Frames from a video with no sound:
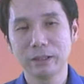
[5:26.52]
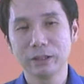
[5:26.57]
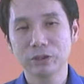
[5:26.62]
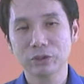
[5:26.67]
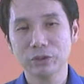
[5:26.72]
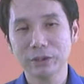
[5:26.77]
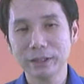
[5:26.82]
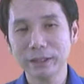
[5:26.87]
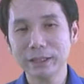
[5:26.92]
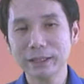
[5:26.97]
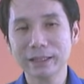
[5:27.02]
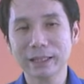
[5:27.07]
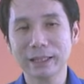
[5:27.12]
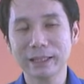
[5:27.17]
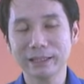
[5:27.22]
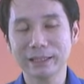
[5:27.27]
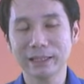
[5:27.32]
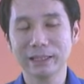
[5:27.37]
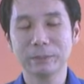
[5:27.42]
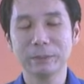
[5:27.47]
So in this
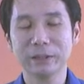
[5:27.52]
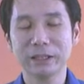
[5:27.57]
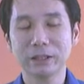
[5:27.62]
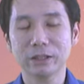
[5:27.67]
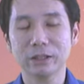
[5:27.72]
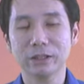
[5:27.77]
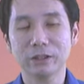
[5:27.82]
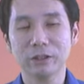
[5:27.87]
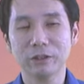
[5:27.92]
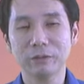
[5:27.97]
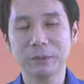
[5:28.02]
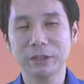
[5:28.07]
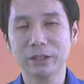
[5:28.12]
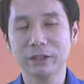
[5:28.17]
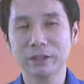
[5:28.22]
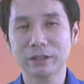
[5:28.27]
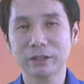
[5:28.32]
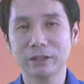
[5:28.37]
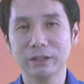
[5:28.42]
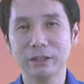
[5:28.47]
case, it's been turned off
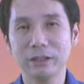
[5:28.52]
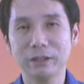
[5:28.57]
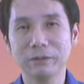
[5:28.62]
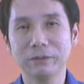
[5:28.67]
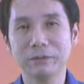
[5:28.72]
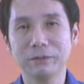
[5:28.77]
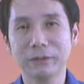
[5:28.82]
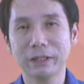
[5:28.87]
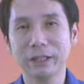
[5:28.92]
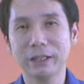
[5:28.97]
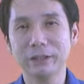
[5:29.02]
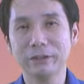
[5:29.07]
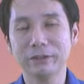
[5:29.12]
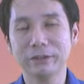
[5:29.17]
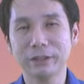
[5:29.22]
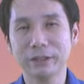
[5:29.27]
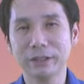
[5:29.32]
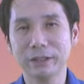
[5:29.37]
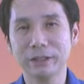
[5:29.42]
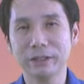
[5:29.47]
because the if value
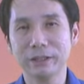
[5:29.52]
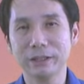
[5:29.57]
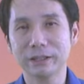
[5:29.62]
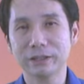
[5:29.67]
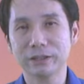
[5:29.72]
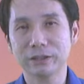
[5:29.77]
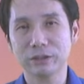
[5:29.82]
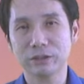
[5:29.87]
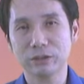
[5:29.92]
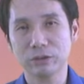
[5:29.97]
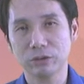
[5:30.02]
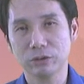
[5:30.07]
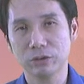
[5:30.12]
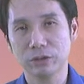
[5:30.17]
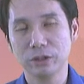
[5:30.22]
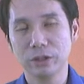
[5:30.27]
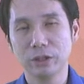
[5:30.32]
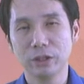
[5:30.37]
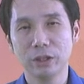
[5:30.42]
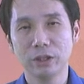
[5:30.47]
here is 0.
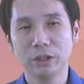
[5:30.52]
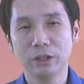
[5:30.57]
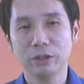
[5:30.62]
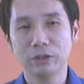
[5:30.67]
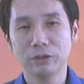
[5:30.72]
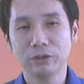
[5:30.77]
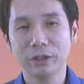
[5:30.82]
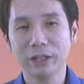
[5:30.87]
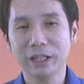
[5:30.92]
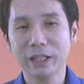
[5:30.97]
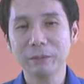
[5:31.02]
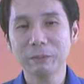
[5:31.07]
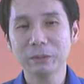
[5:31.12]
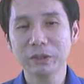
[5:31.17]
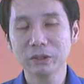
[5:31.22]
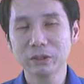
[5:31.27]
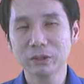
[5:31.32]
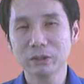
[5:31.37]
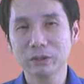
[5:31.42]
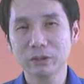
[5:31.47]
To
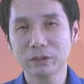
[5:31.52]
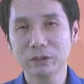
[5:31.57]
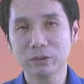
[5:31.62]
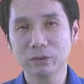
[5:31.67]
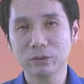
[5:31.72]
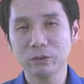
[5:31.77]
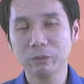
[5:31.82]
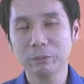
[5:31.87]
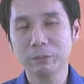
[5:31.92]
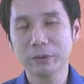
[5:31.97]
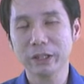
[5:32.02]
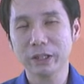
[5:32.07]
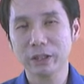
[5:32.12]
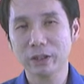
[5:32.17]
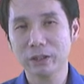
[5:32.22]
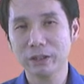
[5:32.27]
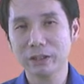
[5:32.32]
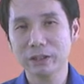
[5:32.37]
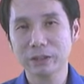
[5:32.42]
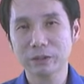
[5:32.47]
enable the looping
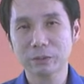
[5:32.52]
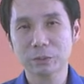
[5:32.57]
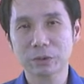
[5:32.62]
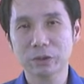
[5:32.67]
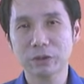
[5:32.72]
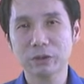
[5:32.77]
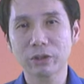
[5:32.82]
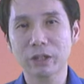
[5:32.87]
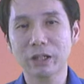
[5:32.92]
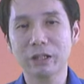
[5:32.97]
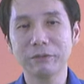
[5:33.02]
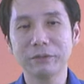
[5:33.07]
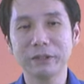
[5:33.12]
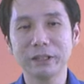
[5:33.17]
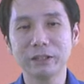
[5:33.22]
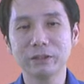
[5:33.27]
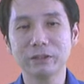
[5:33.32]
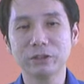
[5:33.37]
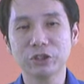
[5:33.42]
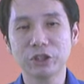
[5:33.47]
in this program, we
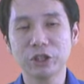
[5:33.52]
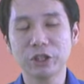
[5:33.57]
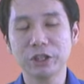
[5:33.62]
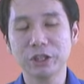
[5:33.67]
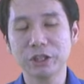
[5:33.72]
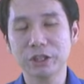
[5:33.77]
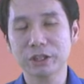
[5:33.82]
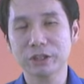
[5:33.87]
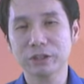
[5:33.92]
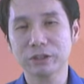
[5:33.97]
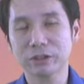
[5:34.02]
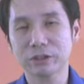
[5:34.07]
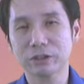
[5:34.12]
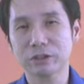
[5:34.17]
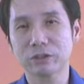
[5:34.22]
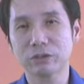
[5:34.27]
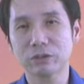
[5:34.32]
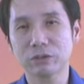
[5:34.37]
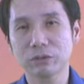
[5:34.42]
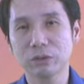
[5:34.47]
need to change the
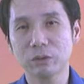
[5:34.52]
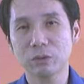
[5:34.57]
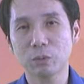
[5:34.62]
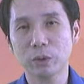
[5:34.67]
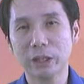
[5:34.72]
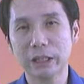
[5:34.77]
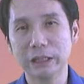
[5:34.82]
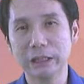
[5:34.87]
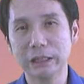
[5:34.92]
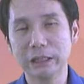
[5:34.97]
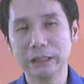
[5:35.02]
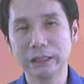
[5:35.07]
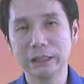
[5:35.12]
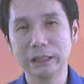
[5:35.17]
0 to a 1,